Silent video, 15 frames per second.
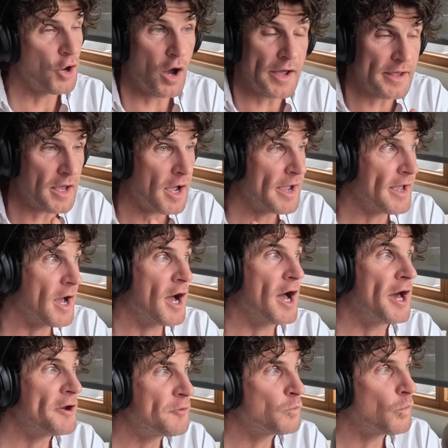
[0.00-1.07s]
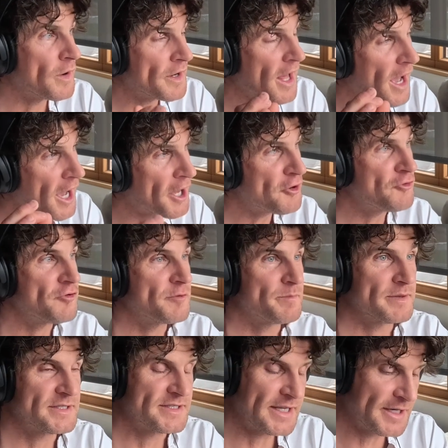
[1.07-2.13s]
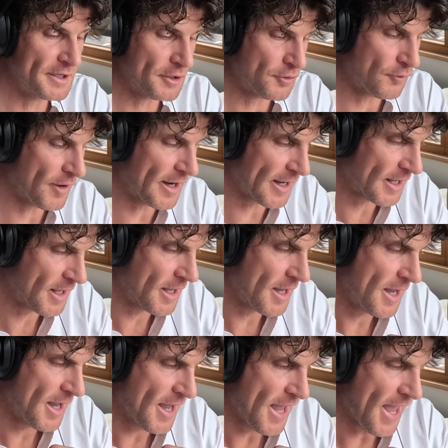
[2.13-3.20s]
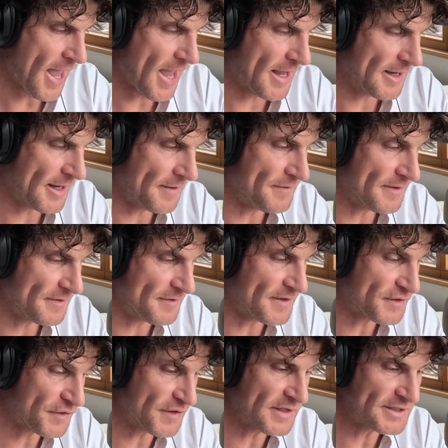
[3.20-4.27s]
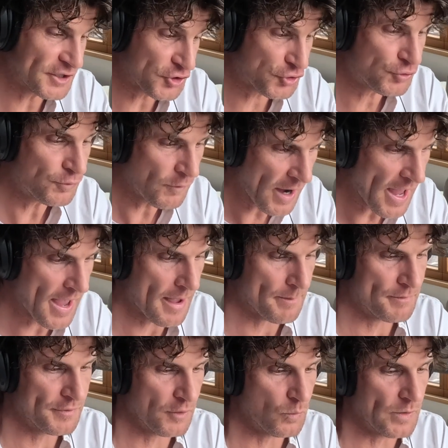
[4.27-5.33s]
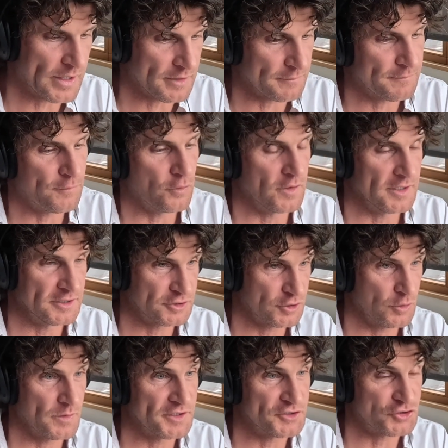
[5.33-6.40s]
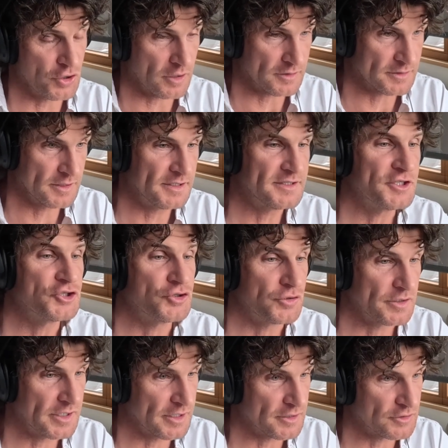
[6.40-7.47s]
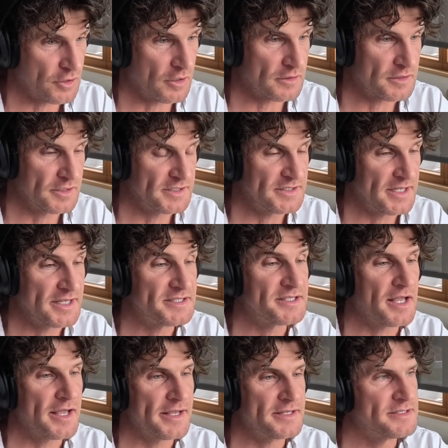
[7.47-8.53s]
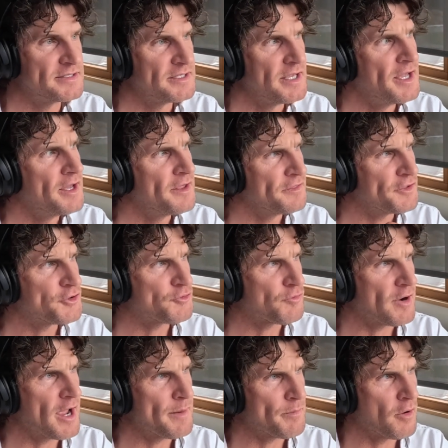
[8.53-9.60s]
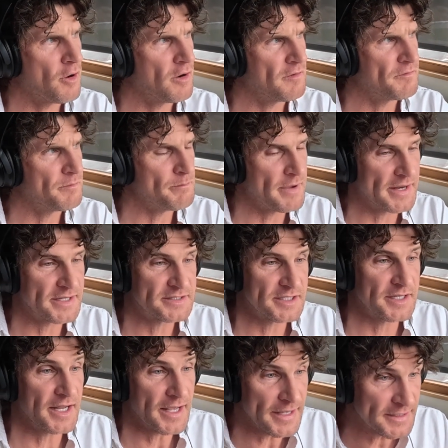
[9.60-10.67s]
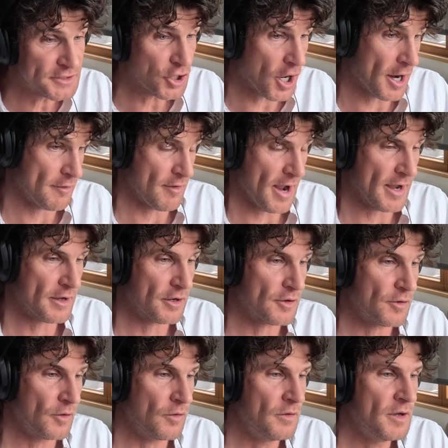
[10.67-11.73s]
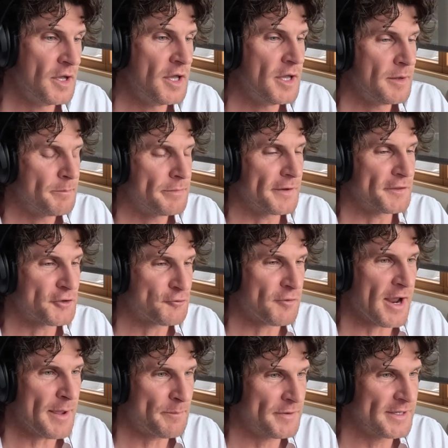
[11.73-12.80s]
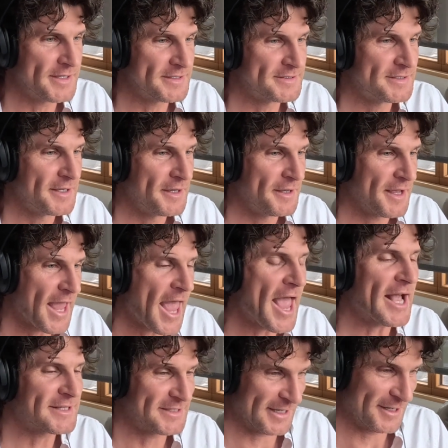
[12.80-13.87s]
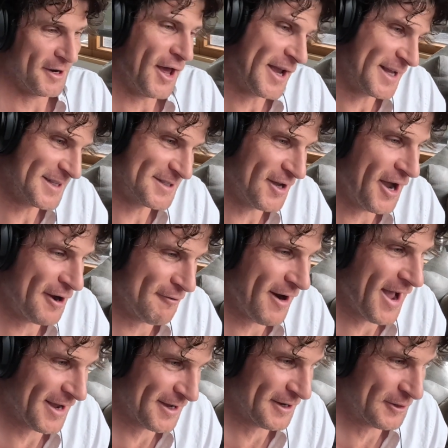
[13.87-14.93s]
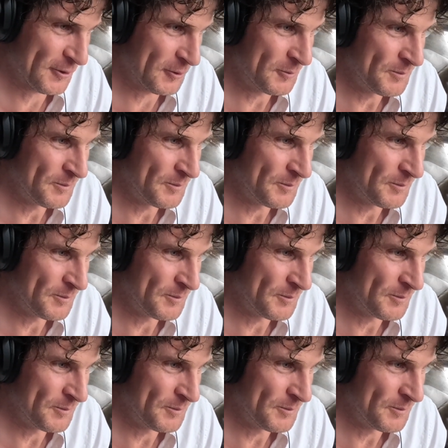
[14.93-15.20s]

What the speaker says: I 100% agree. And there's a trap that we can fall into as doctors and junior doctors is the trap of medicine is hierarchical, but the trap is acting like it's hierarchical.